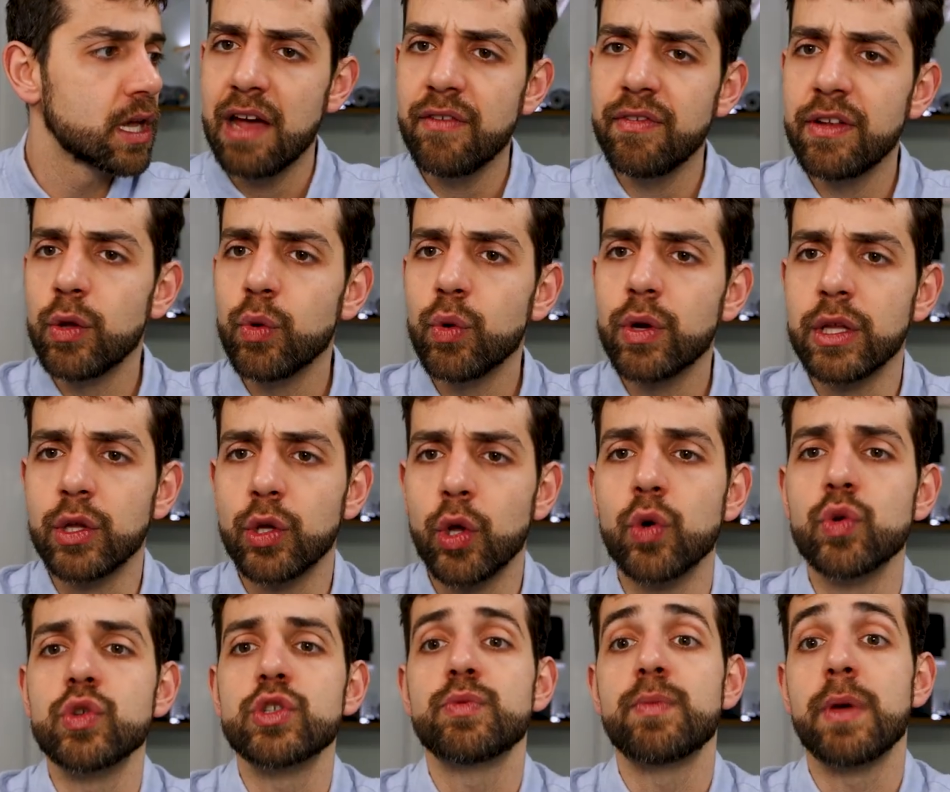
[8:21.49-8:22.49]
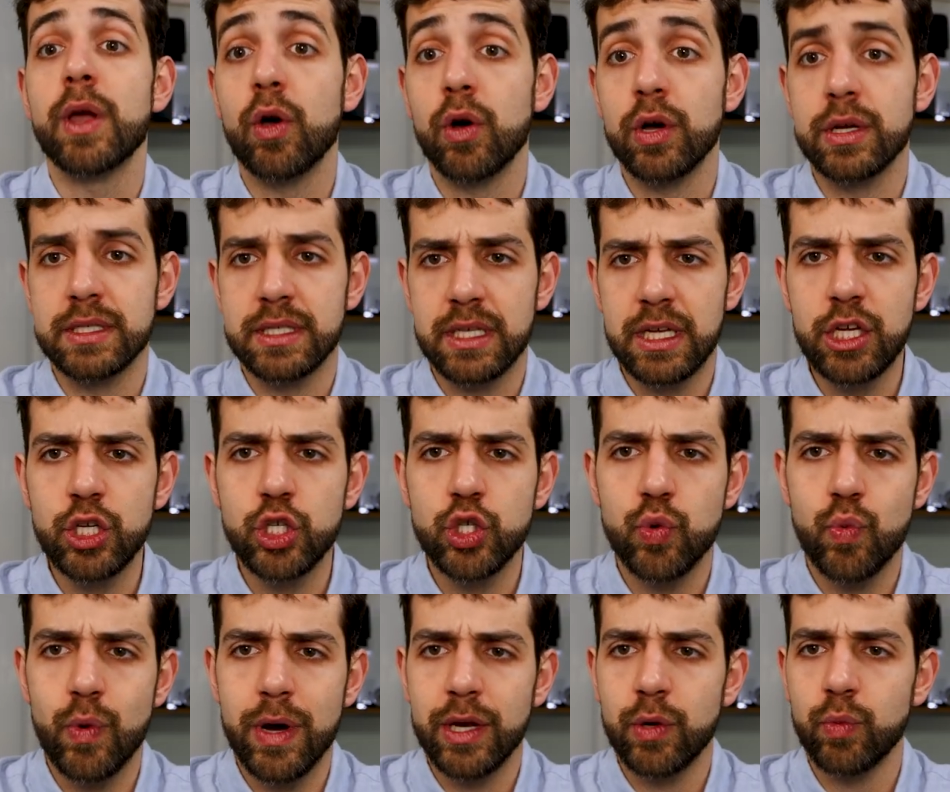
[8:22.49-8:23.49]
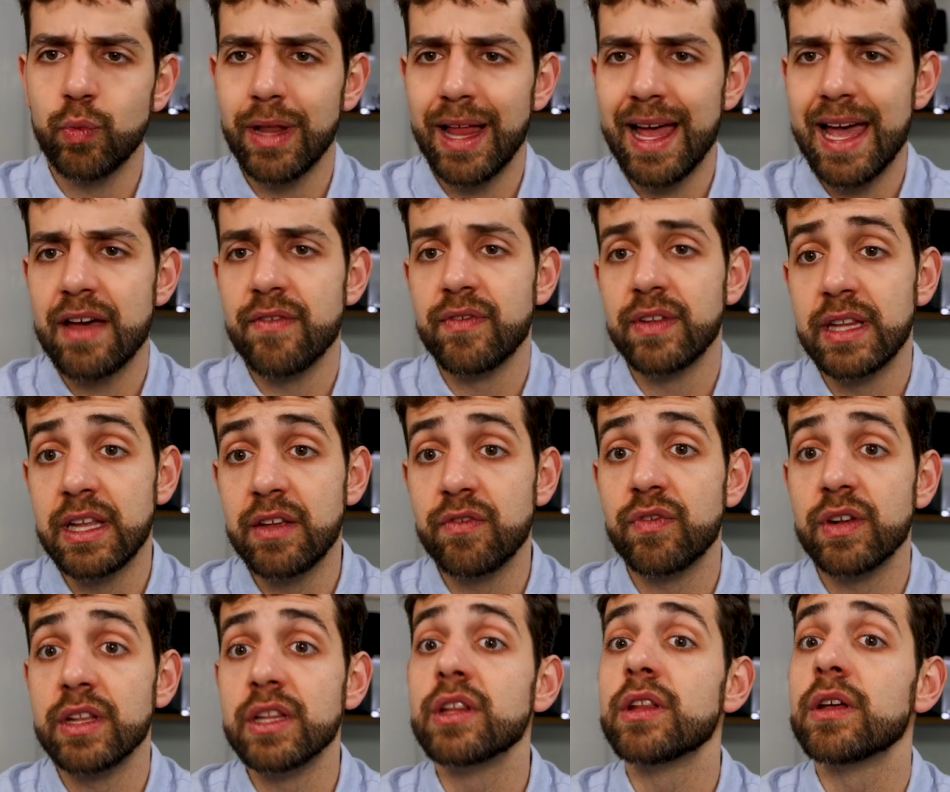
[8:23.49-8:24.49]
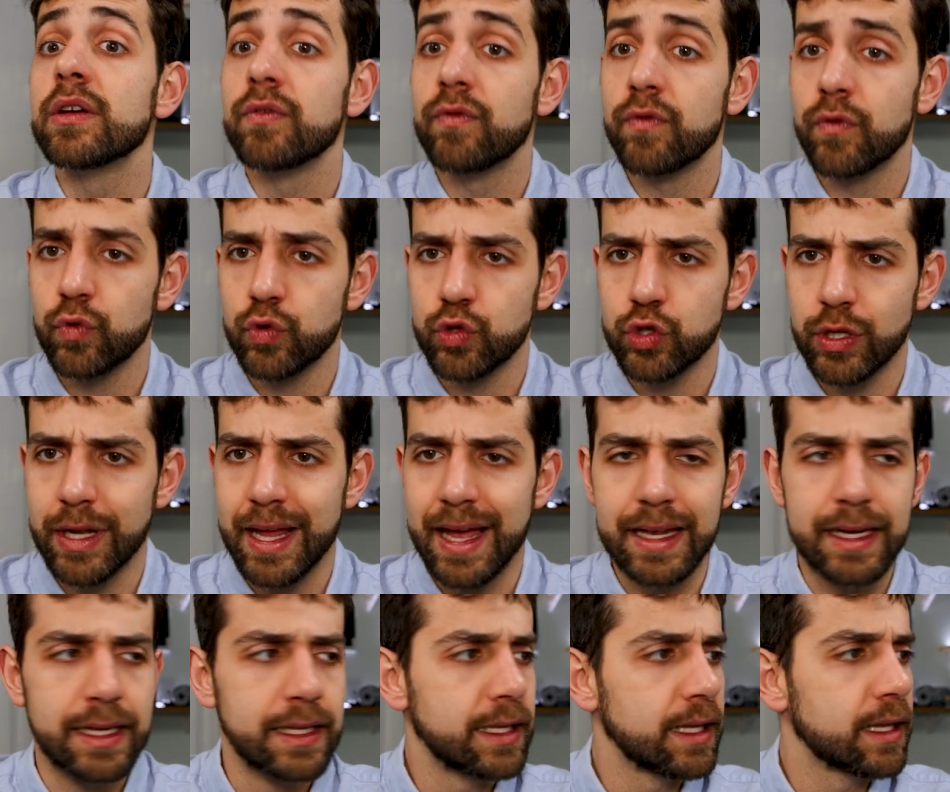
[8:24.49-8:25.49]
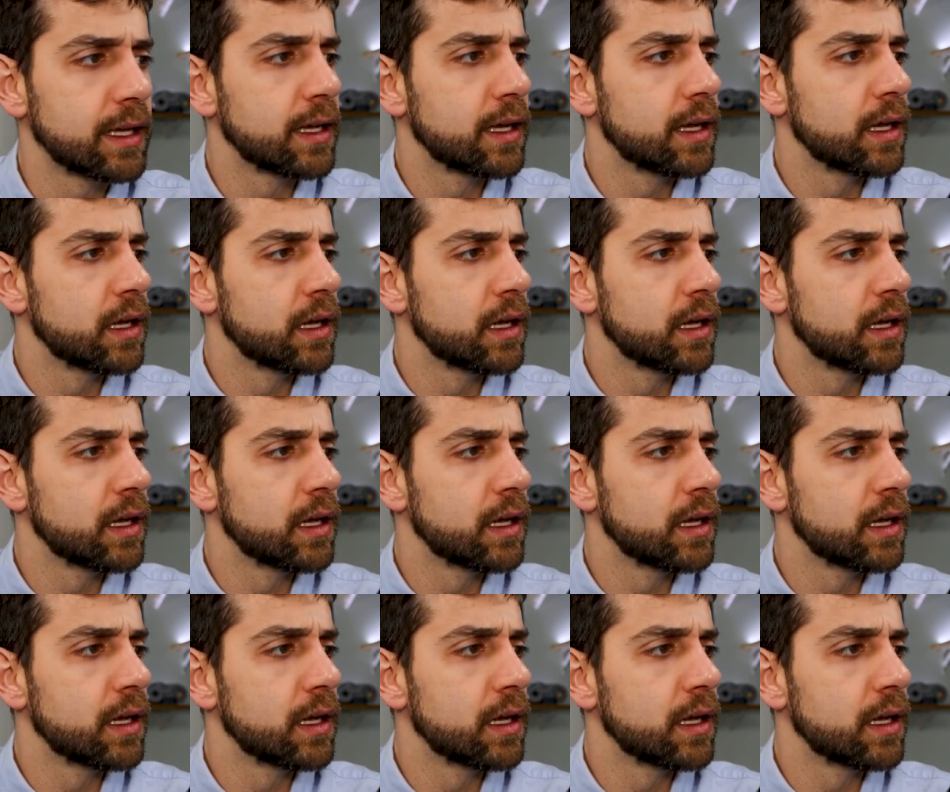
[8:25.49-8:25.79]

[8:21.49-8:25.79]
Have a look in those, because each one will have a different functionality.